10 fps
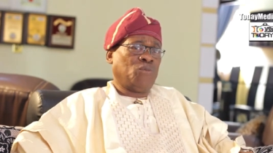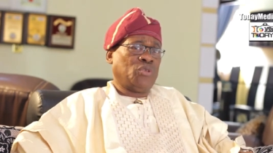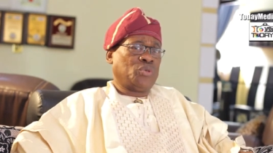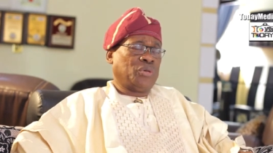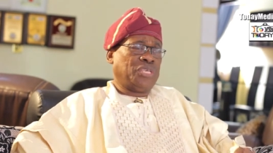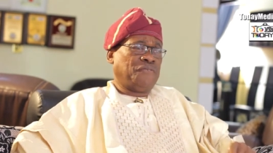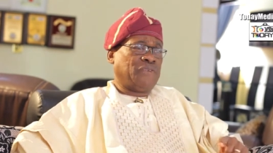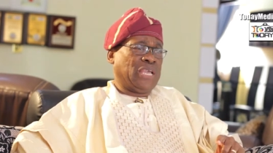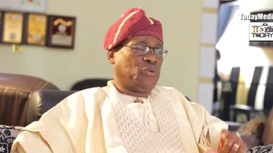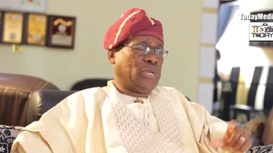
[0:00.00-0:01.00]
So if
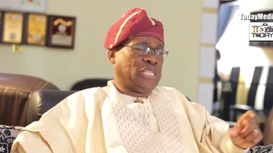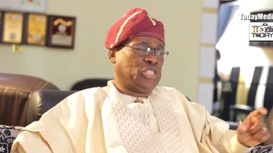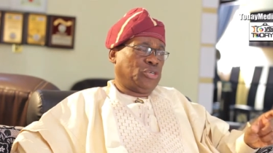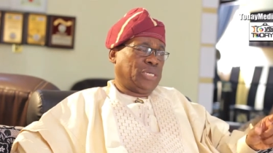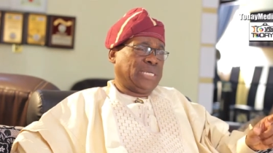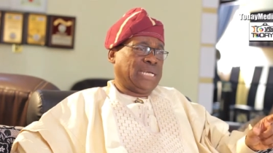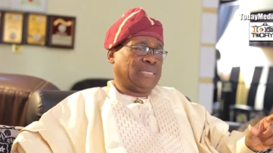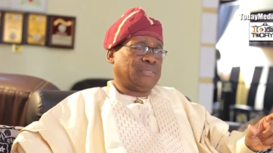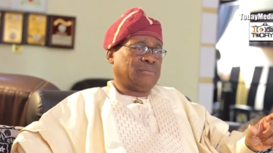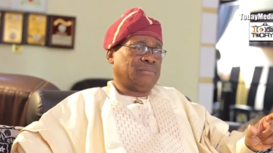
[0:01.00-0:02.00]
I could enjoy
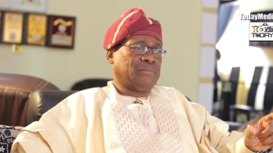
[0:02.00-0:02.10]
that,